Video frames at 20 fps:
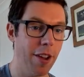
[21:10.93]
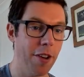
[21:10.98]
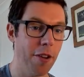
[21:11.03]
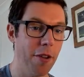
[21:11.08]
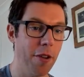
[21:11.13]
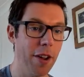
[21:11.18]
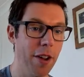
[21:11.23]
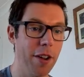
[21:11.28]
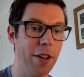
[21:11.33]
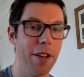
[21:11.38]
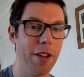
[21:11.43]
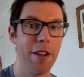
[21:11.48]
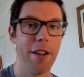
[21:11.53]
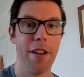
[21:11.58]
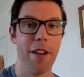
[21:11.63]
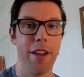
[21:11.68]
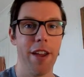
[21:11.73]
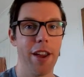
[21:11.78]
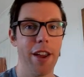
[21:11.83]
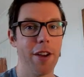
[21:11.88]
Like
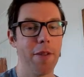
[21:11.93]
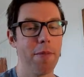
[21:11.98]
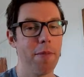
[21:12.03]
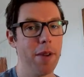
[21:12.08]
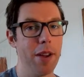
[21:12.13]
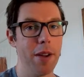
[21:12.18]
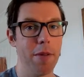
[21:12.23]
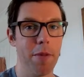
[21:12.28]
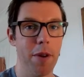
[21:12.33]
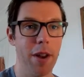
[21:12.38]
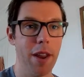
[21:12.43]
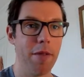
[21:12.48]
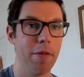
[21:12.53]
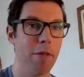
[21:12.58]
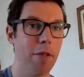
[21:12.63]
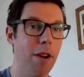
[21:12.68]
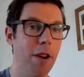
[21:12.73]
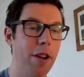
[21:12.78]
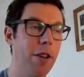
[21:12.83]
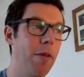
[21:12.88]
it can be
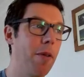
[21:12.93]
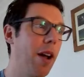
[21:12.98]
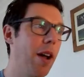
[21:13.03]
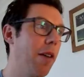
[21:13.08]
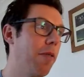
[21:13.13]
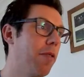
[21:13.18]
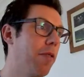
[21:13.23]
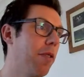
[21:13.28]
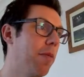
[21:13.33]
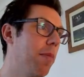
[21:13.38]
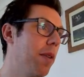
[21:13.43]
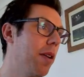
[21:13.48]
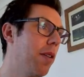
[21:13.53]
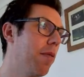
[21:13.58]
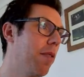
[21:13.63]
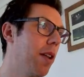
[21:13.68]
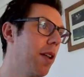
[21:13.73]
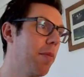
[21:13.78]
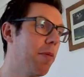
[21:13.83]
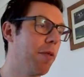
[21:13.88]
whatever. I don't have to be
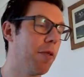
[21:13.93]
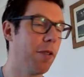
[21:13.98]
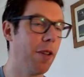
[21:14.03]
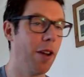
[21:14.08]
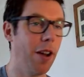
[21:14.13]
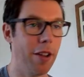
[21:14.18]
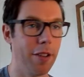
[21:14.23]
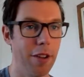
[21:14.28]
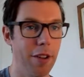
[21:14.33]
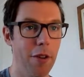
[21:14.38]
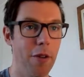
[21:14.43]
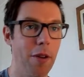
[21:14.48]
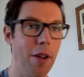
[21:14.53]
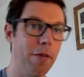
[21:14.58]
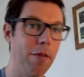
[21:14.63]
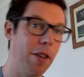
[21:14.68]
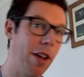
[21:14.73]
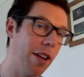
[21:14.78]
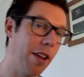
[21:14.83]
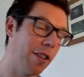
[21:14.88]
really precise. I don't
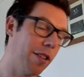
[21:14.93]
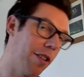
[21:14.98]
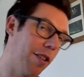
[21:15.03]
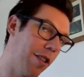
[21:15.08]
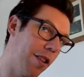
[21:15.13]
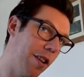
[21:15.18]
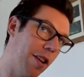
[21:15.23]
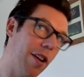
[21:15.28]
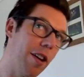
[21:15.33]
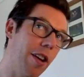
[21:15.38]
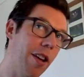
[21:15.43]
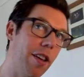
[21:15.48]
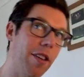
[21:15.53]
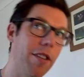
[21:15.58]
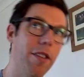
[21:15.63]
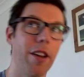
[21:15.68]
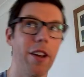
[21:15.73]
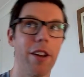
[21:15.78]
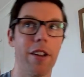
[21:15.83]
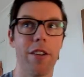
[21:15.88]
have to answer to
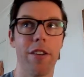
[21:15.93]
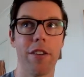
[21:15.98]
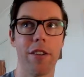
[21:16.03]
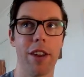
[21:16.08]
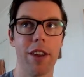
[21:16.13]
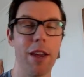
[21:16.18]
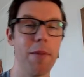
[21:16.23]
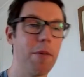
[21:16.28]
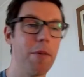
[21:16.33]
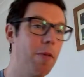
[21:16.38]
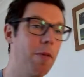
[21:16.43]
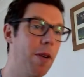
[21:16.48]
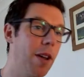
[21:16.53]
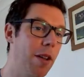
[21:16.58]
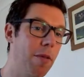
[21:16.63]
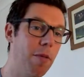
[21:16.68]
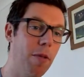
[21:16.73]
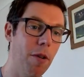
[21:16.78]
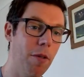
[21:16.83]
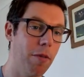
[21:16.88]
clients. I can keep it
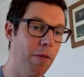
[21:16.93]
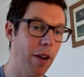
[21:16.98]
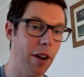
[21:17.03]
really rough.